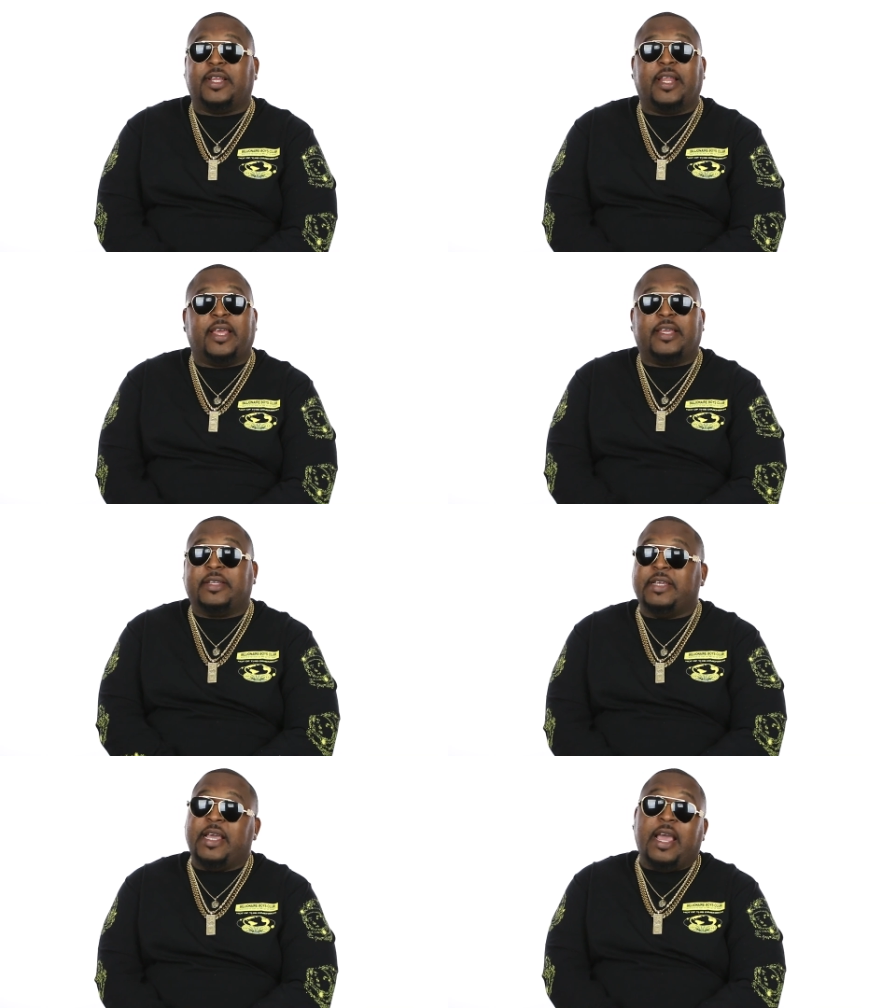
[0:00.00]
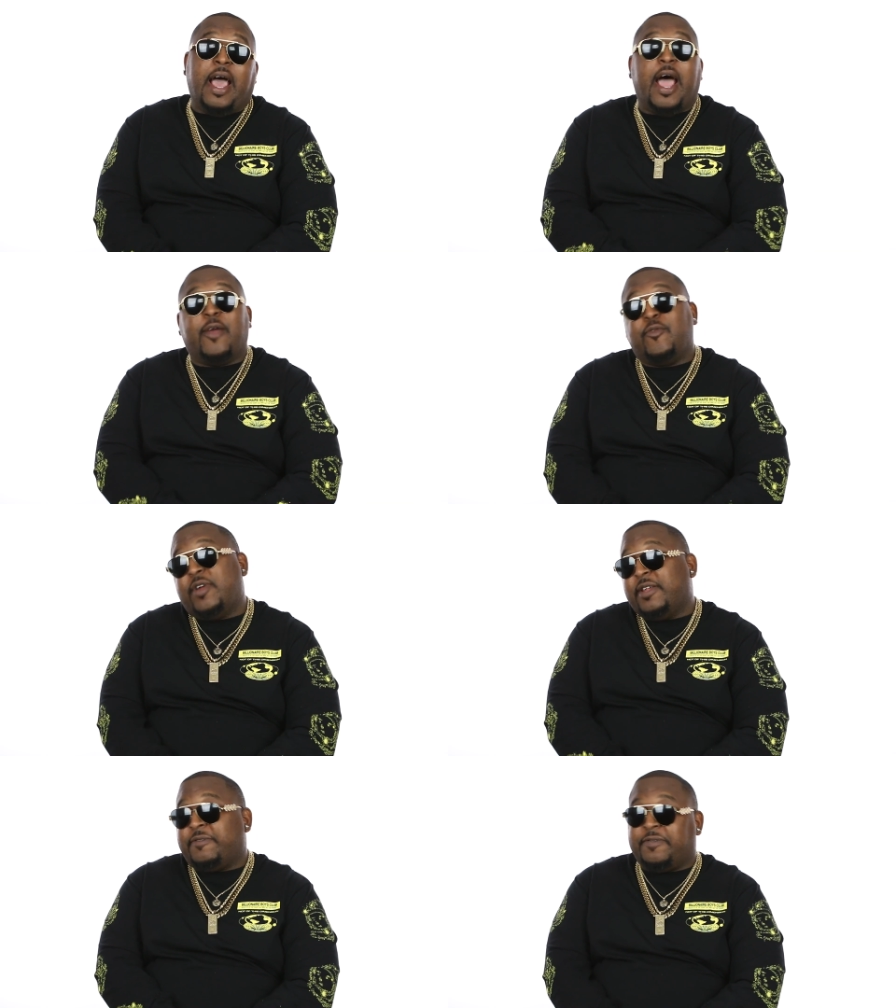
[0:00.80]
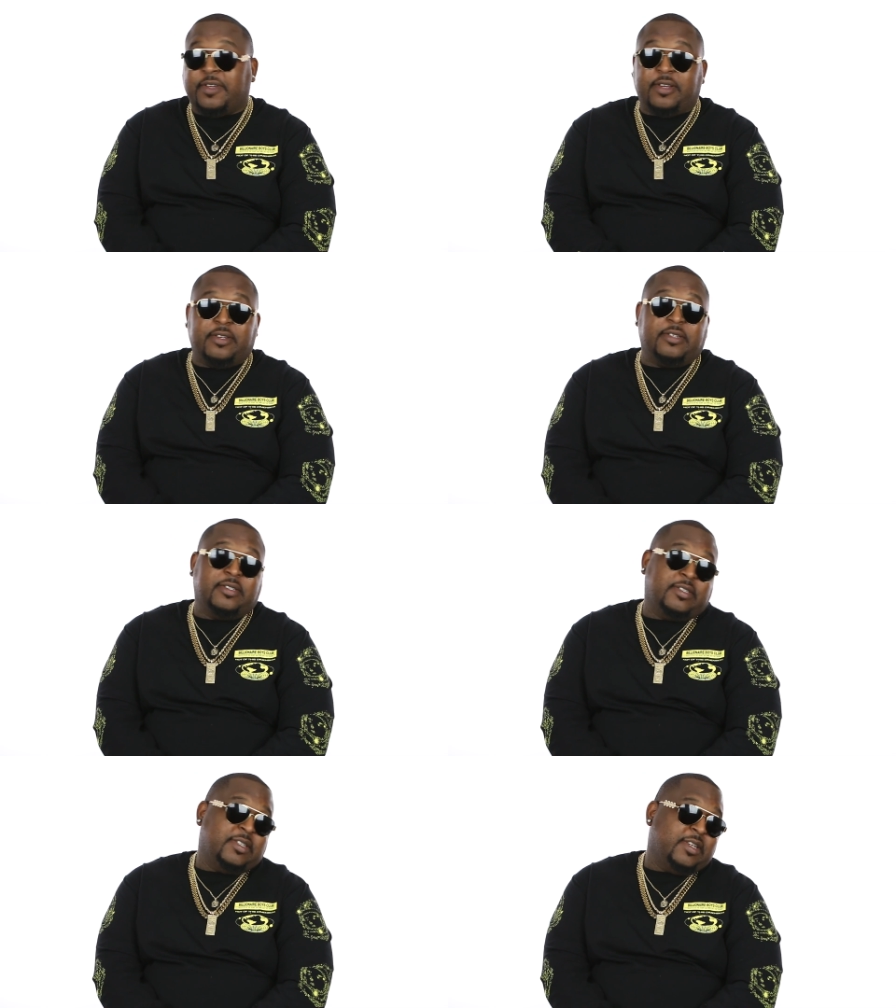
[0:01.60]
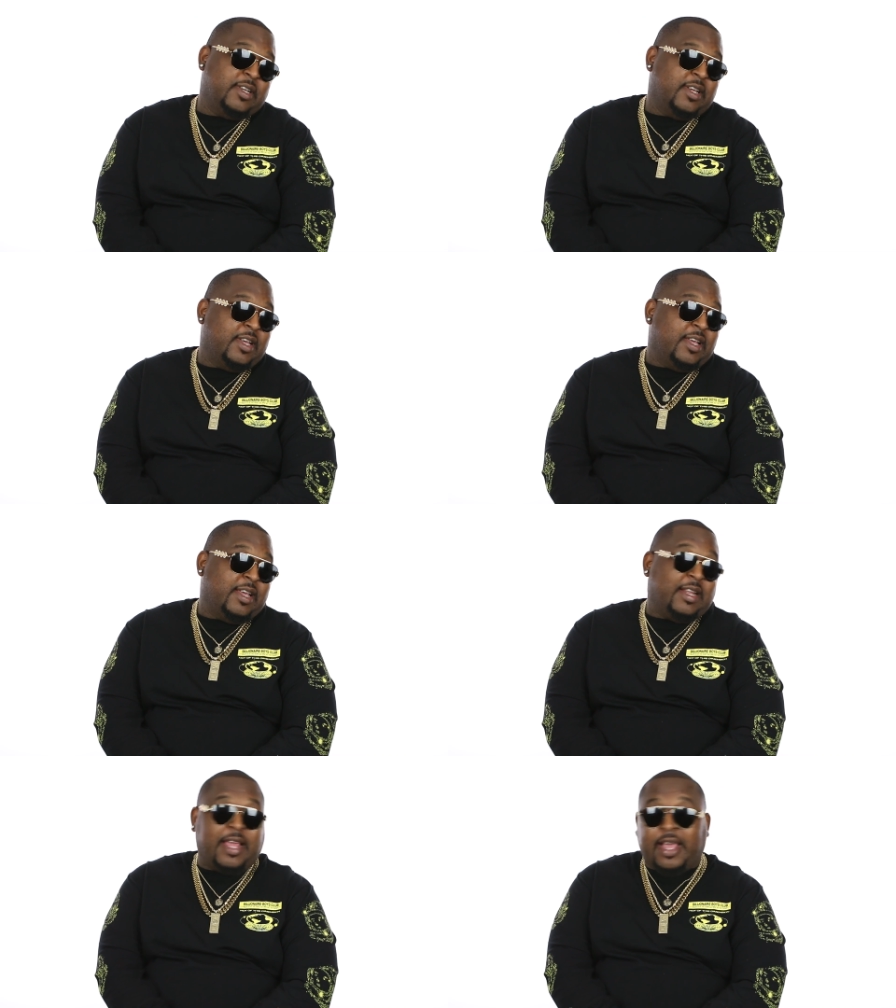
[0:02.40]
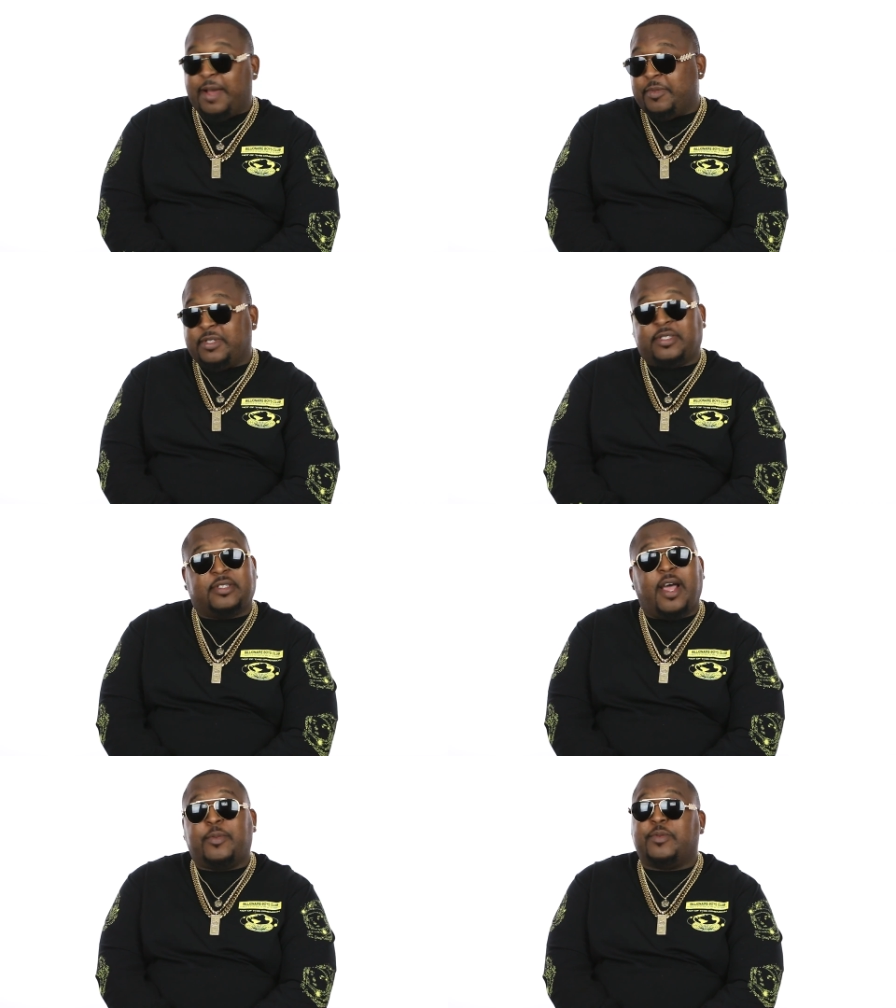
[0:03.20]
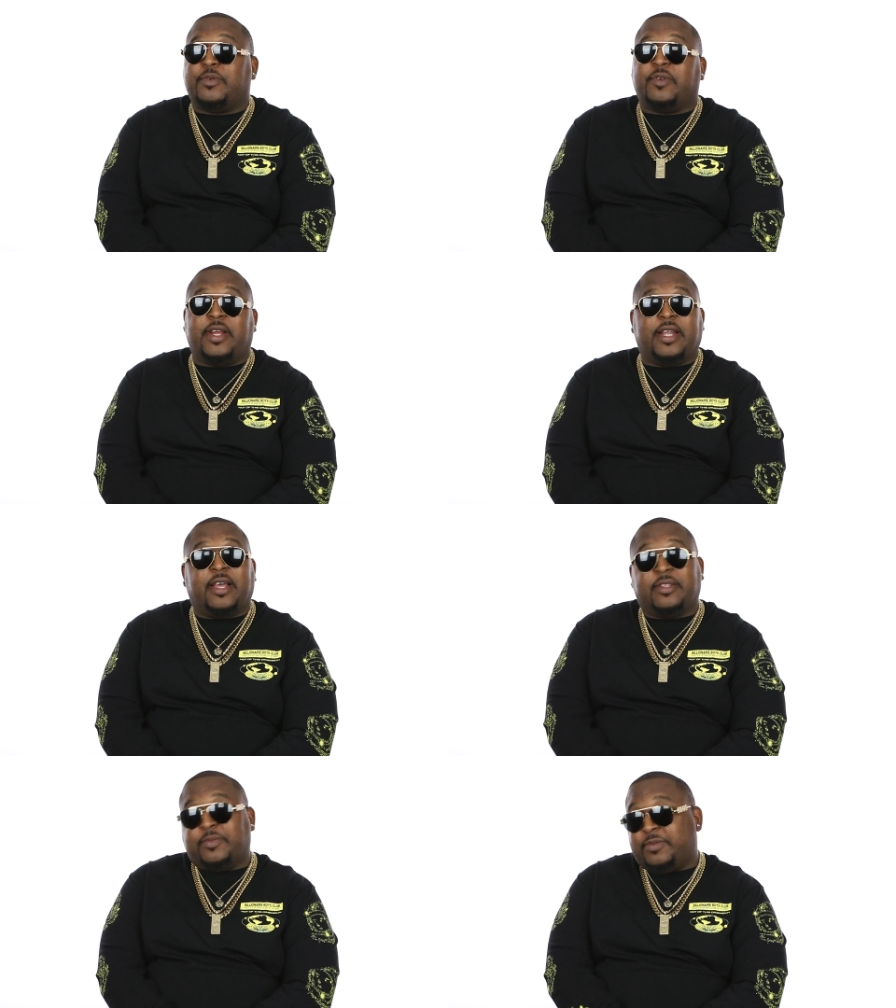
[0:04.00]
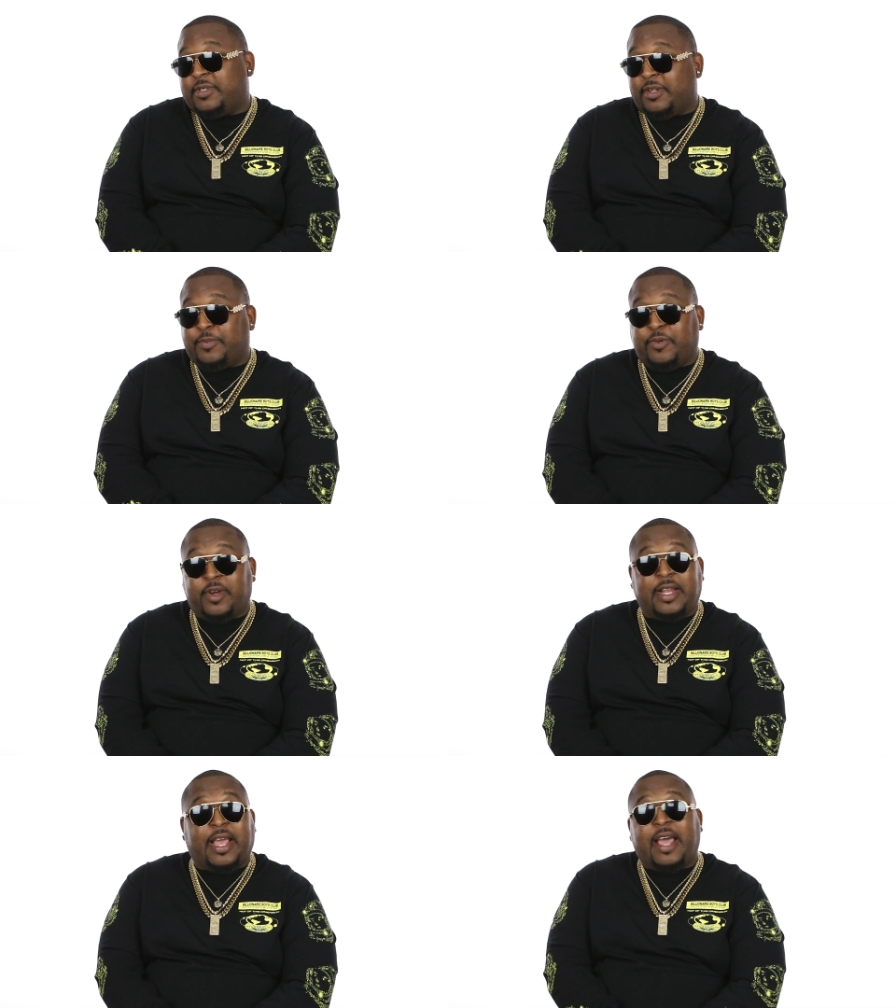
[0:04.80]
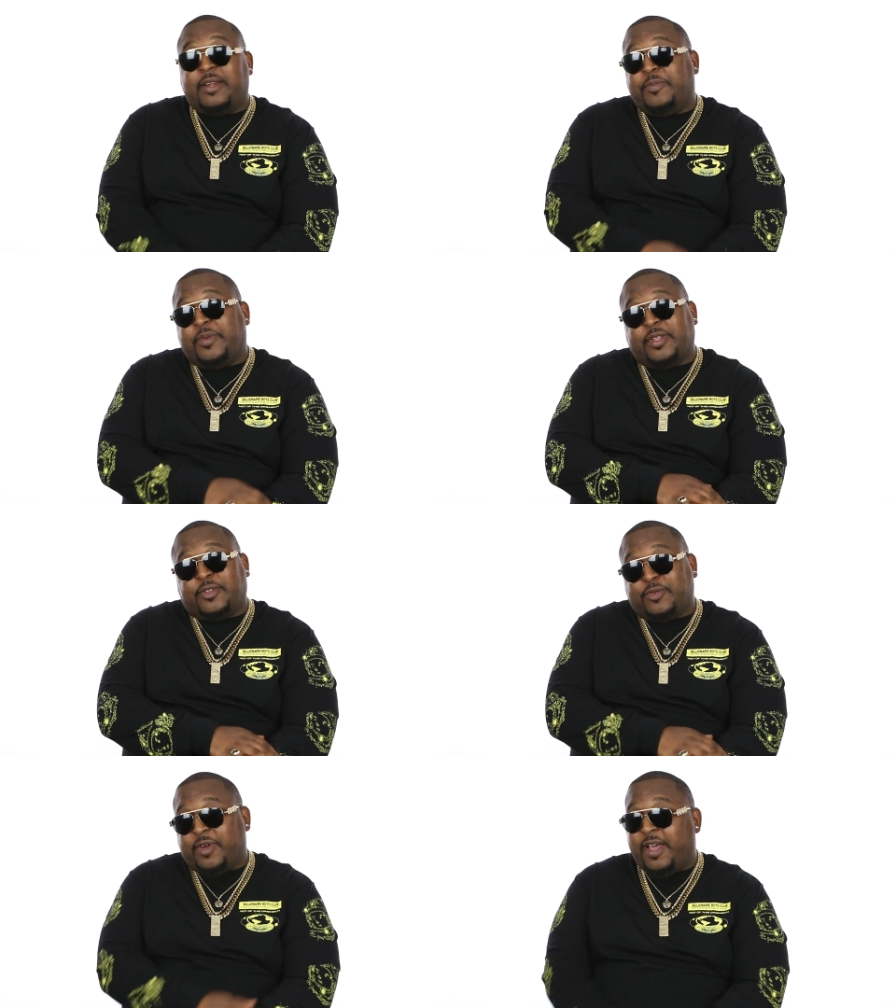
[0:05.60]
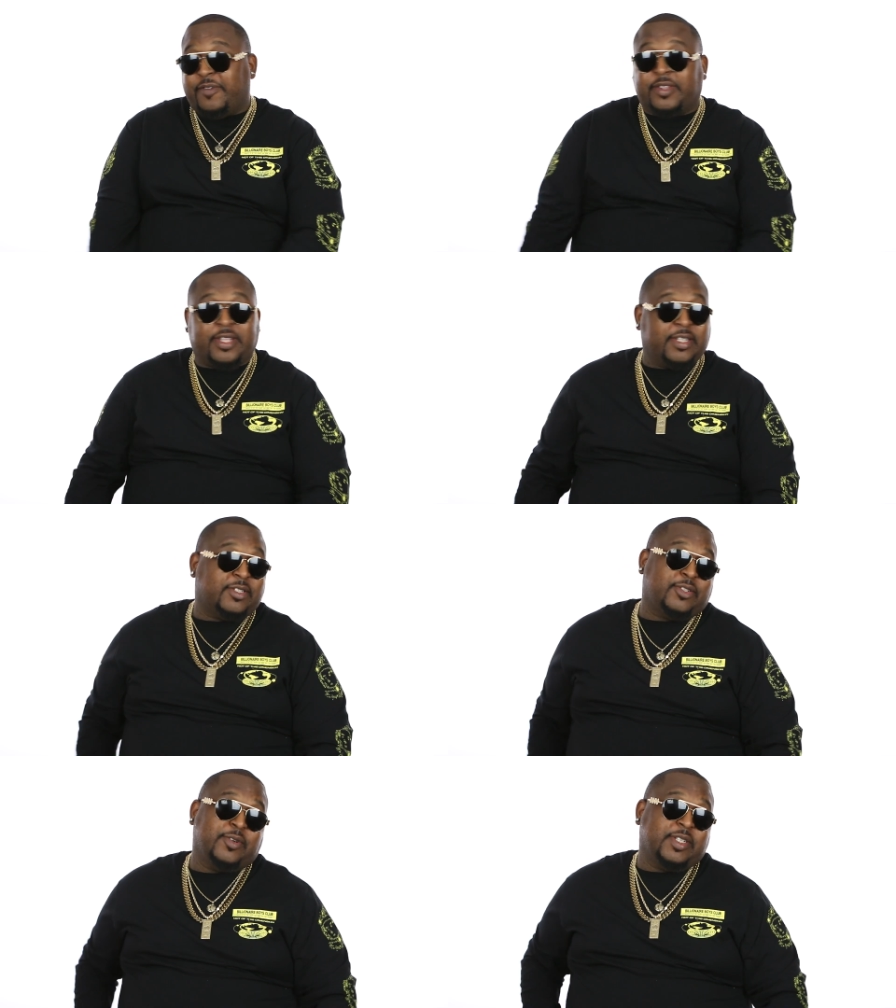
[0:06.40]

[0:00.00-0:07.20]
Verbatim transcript: Like, I really feel like I'm unstoppable right now. The, to the point, like I done been through everything, so